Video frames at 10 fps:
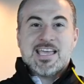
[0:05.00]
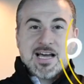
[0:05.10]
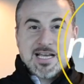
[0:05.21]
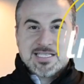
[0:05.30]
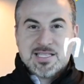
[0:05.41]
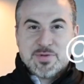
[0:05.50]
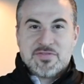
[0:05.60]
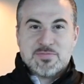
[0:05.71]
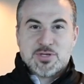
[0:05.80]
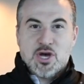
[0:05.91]
Hey guys, it's Nabil
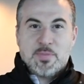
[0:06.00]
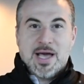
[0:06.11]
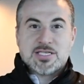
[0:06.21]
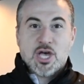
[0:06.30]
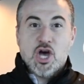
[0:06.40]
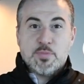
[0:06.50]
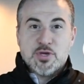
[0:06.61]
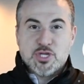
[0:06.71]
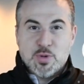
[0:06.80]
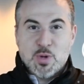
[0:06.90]
from Topaz. Hope
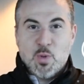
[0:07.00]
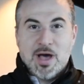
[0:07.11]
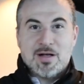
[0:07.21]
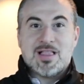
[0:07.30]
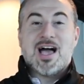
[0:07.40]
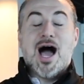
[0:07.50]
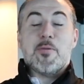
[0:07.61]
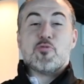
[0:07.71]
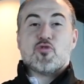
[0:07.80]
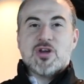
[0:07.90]
you're doing well.
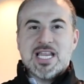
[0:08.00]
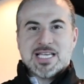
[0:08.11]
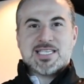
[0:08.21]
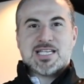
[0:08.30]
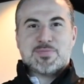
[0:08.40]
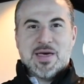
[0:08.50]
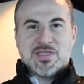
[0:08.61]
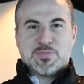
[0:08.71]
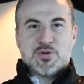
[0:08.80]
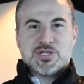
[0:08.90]
I'm really excited about
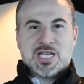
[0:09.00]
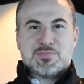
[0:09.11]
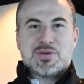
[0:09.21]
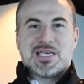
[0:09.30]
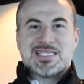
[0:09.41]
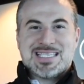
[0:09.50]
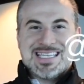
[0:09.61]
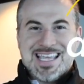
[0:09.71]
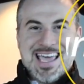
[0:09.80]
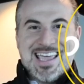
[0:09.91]
this project because
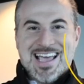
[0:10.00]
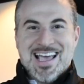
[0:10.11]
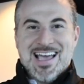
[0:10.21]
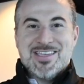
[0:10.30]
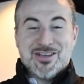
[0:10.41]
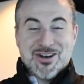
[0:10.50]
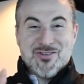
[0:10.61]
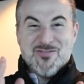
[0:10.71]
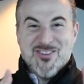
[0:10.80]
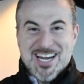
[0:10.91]
today you're going
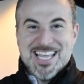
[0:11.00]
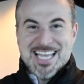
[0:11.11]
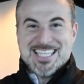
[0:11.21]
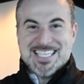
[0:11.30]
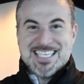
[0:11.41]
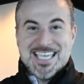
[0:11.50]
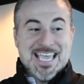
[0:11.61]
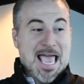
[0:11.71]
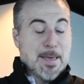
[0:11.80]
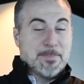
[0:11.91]
to really get to
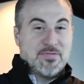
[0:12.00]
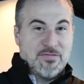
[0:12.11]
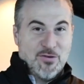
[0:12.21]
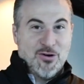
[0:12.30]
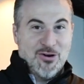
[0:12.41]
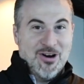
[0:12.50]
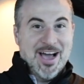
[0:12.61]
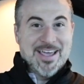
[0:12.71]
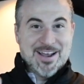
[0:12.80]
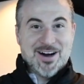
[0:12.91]
see a before
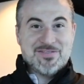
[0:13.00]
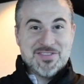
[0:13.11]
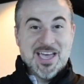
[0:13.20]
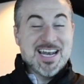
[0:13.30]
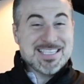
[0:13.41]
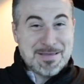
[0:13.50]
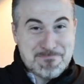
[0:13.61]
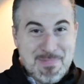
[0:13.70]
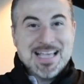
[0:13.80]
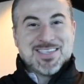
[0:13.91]
and after. And it's a
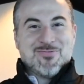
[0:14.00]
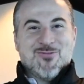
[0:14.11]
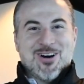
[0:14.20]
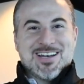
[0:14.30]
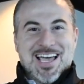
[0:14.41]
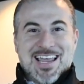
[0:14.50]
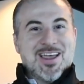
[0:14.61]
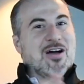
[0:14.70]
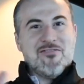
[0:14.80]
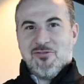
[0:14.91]
massive one. And
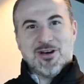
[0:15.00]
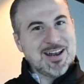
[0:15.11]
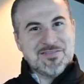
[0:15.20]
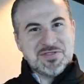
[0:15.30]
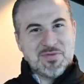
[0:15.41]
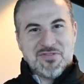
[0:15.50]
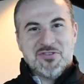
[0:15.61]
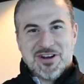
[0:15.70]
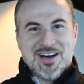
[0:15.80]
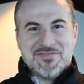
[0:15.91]
everyone loves a
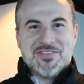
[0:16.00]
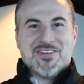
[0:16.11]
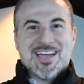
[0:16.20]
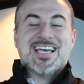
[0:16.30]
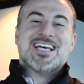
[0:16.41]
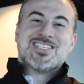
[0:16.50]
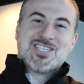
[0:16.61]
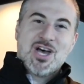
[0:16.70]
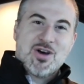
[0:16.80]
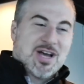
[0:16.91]
before and after, right?
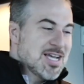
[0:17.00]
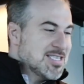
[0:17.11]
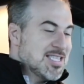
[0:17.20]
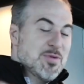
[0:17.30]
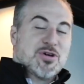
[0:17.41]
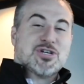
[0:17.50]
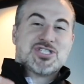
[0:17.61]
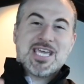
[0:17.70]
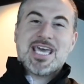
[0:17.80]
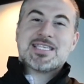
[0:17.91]
So today we've got
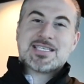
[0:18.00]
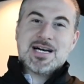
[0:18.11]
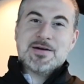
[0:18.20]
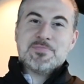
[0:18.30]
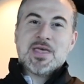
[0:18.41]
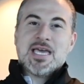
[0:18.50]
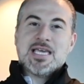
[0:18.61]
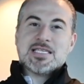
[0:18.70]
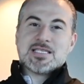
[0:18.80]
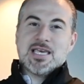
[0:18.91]
JayKay's car.
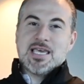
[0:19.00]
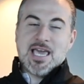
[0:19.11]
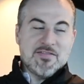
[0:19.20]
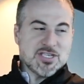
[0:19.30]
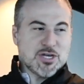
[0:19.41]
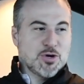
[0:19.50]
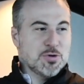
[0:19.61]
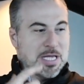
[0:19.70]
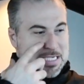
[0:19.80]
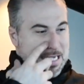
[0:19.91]
He gave us a
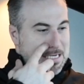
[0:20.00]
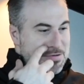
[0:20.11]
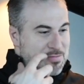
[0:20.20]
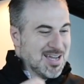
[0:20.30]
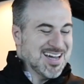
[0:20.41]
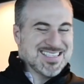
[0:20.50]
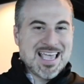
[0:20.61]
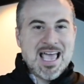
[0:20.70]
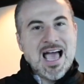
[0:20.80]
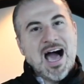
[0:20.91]
call and said, guys,
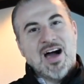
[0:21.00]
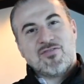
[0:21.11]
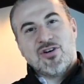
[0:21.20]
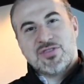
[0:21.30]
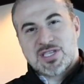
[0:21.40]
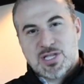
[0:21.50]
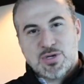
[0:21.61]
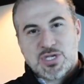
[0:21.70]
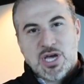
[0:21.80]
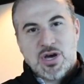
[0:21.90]
I've got this
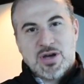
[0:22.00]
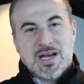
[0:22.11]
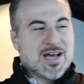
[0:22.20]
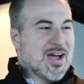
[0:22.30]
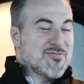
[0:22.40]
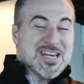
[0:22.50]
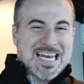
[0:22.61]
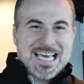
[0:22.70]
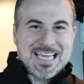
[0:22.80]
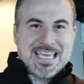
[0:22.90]
looser. I really
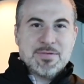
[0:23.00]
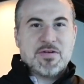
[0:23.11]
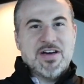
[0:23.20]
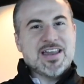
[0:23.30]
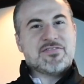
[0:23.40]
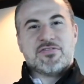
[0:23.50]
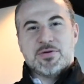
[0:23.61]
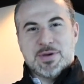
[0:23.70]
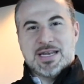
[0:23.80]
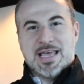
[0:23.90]
like it, but I've had it for a
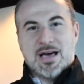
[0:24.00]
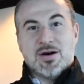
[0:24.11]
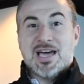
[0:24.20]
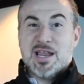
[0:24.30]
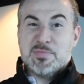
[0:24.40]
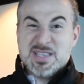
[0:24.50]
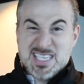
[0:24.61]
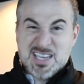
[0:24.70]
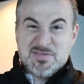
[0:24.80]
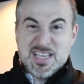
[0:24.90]
bit now and I'm a bit
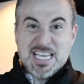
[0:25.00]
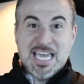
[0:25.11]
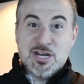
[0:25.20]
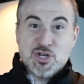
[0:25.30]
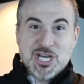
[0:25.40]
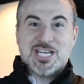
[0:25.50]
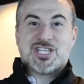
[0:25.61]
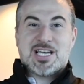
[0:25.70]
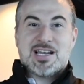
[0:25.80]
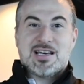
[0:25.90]
sick of it. Can you change
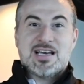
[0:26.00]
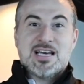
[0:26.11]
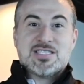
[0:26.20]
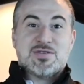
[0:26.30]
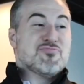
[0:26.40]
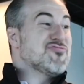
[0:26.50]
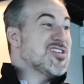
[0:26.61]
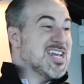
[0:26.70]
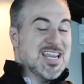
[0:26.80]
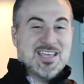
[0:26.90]
the color to
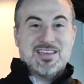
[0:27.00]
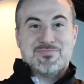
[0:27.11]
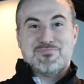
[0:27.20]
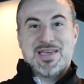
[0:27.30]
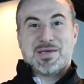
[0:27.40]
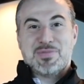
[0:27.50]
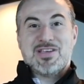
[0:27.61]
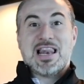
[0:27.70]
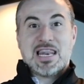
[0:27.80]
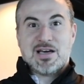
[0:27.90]
really make
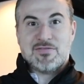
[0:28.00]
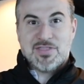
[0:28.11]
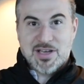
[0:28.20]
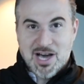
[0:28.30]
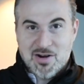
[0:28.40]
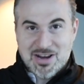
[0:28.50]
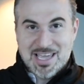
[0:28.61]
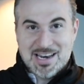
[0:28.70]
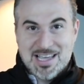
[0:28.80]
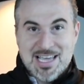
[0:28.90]
me love the car
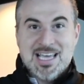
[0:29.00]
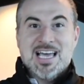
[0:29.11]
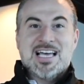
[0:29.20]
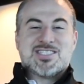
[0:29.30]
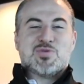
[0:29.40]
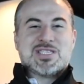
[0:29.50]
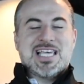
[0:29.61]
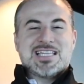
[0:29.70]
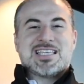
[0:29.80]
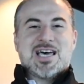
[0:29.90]
again? And so we
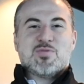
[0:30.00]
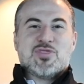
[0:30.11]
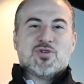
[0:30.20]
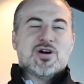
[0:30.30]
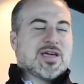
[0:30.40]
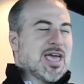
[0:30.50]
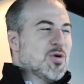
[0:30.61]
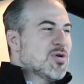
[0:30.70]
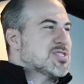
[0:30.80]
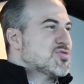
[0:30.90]
sat down, we thought, okay,
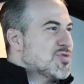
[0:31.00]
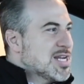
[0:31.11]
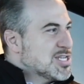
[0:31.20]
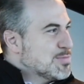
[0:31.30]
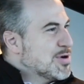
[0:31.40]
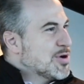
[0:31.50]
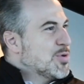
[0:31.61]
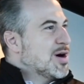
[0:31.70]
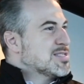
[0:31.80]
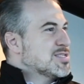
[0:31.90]
what's really
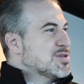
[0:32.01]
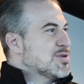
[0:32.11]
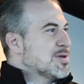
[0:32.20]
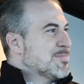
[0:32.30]
Jamiroquai to do?